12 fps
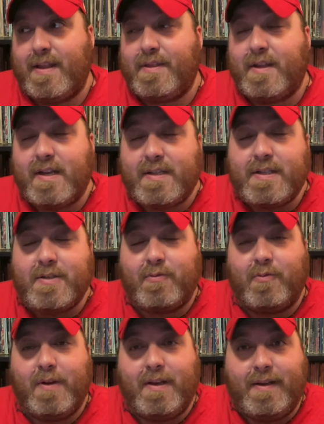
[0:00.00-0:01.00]
this is
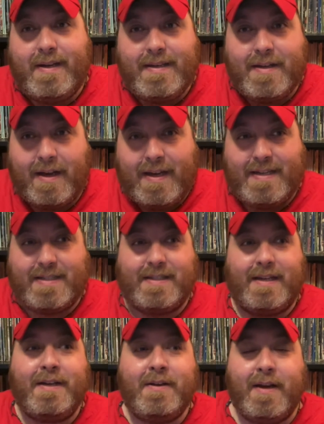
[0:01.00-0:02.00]
really nice,
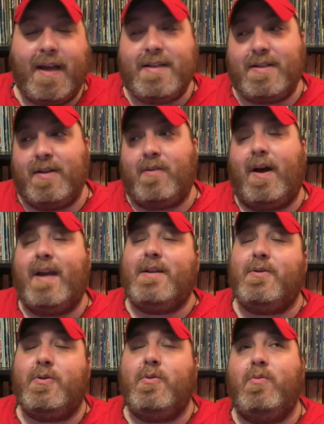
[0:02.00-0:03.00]
and you guys know I
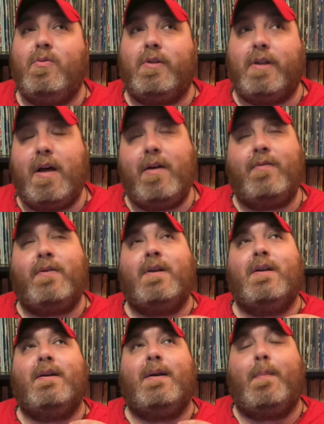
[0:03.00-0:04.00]
do love
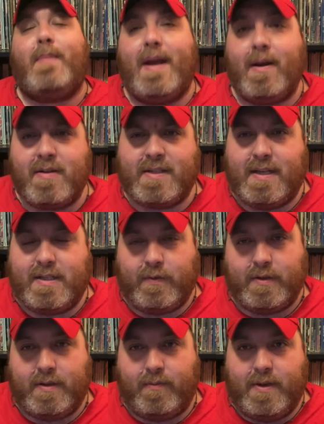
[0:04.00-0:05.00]
pear scents
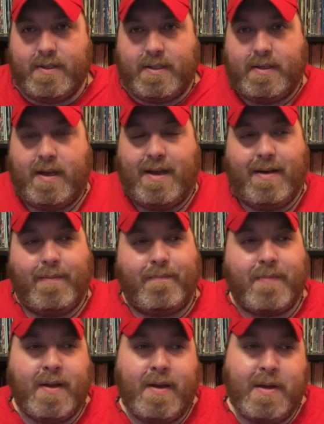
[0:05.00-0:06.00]
for some reason, um,
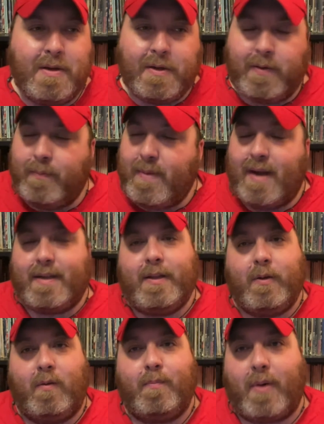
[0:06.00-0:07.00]
going back to
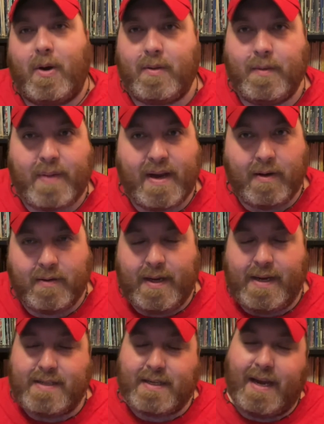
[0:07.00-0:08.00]
the old Bartlett pear
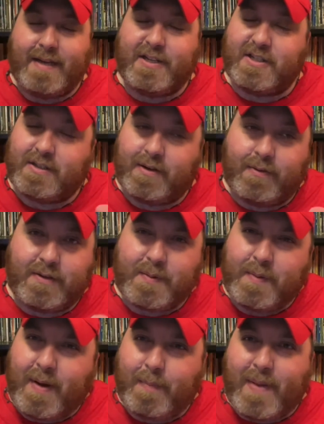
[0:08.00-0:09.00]
days, I just,
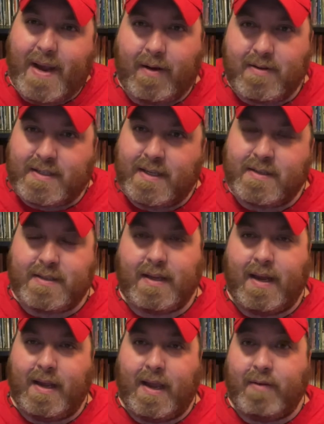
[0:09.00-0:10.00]
something about pear scents
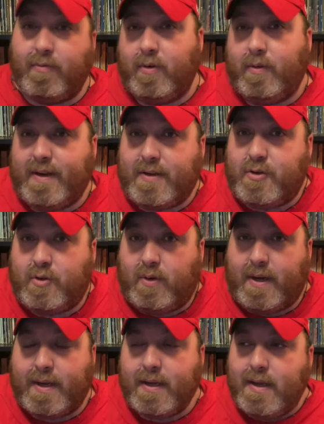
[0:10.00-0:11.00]
that I, I really
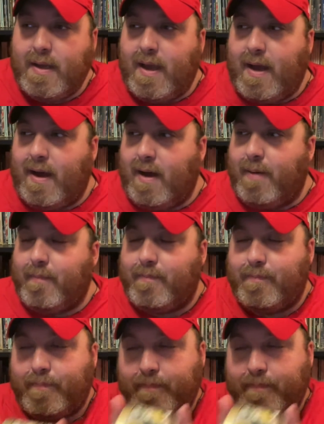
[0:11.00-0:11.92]
enjoy, um,